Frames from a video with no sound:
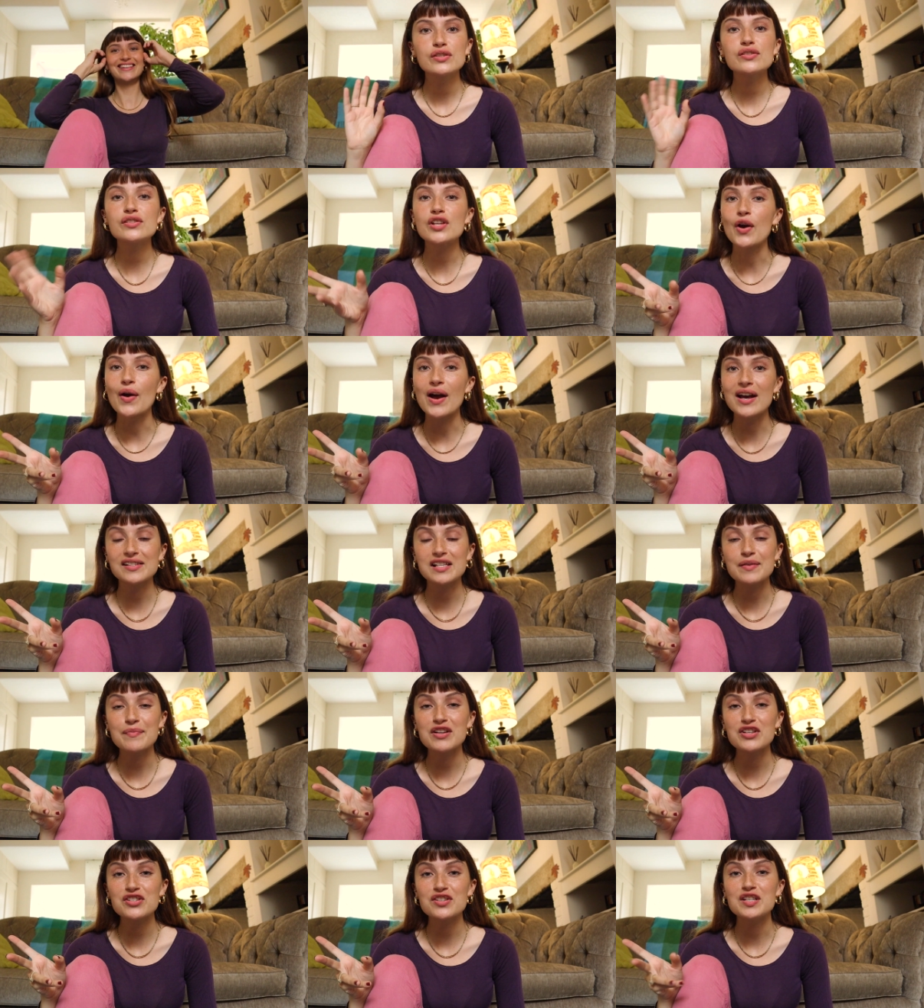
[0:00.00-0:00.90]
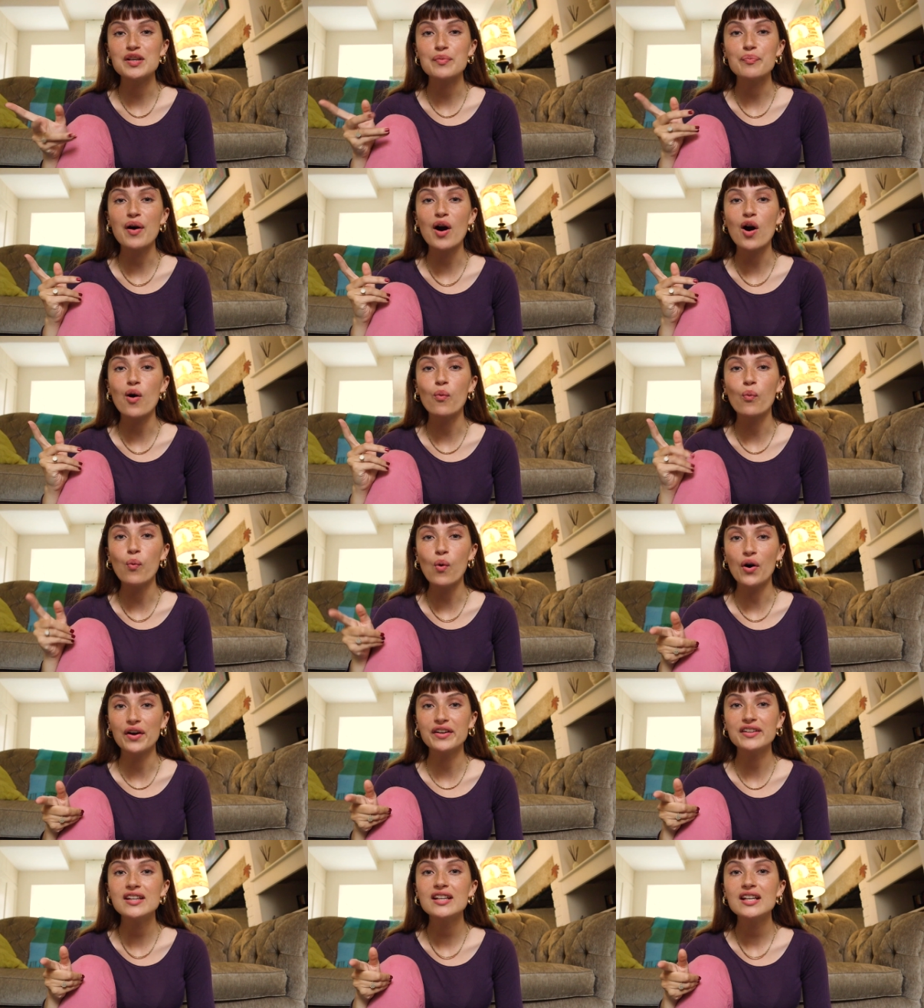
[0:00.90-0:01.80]
So as I mentioned in part
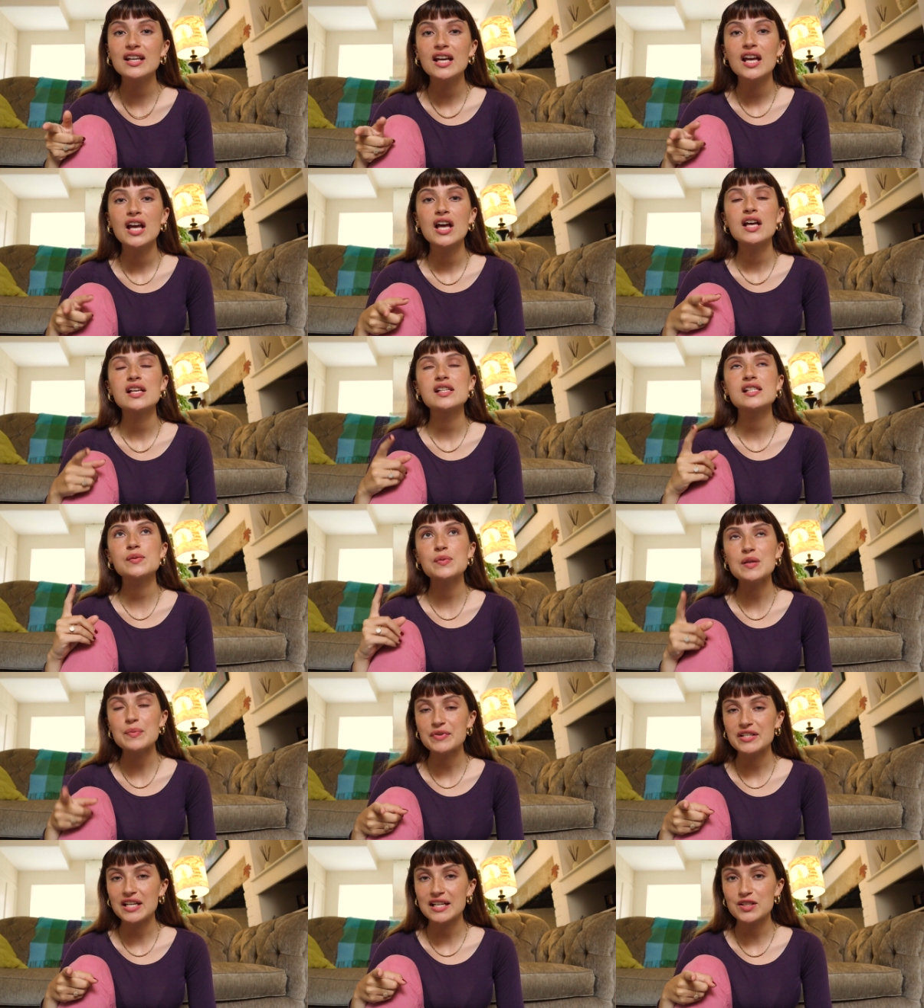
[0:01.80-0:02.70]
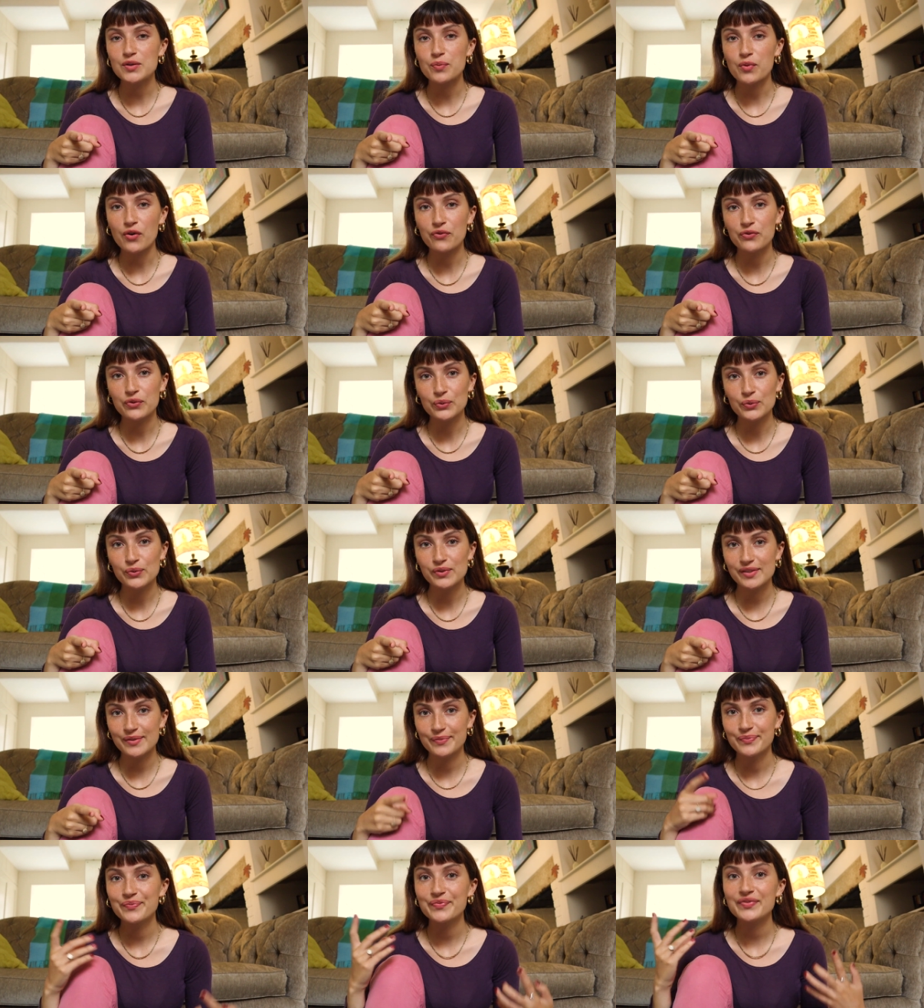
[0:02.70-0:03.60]
1, sweet potato
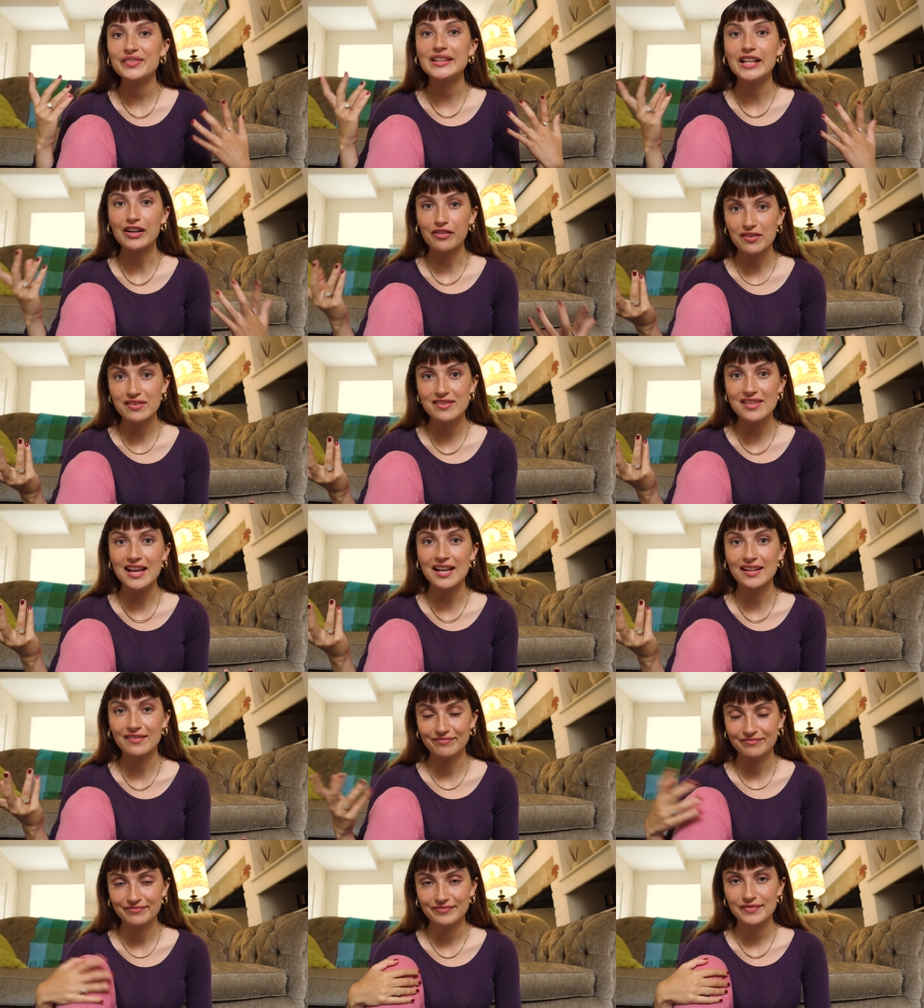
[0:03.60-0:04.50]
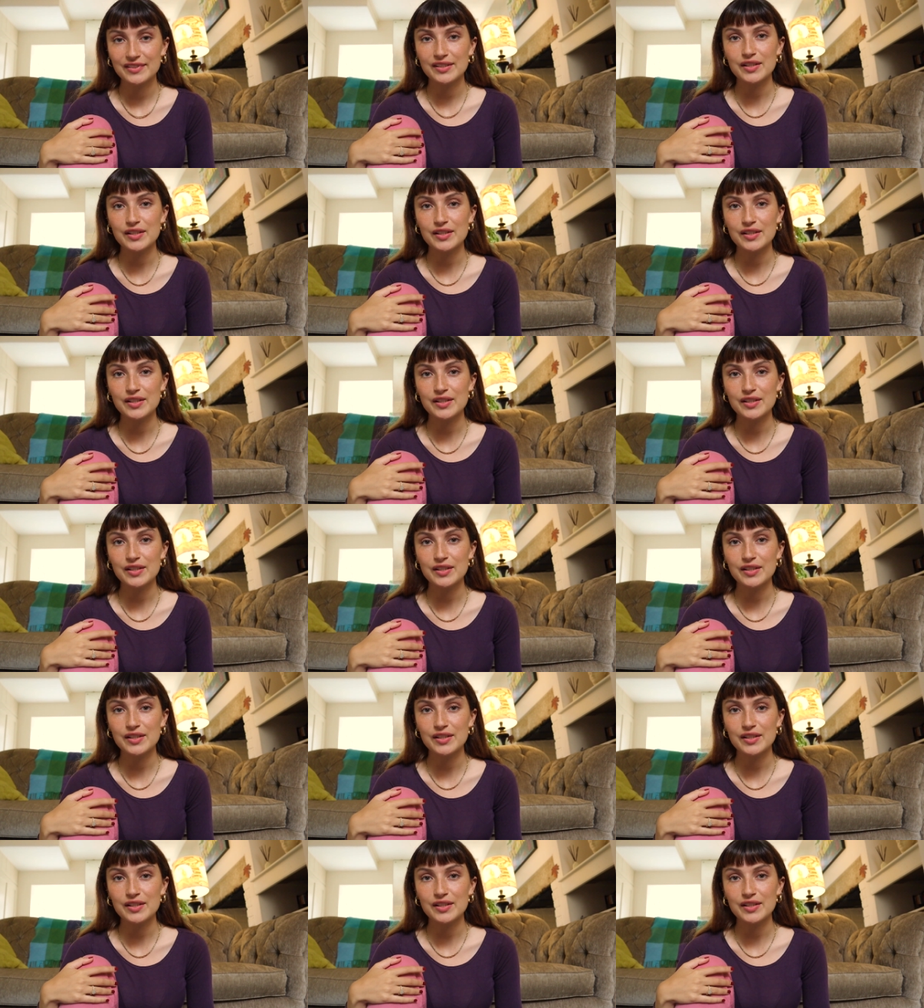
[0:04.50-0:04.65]
waffles, they're a thing.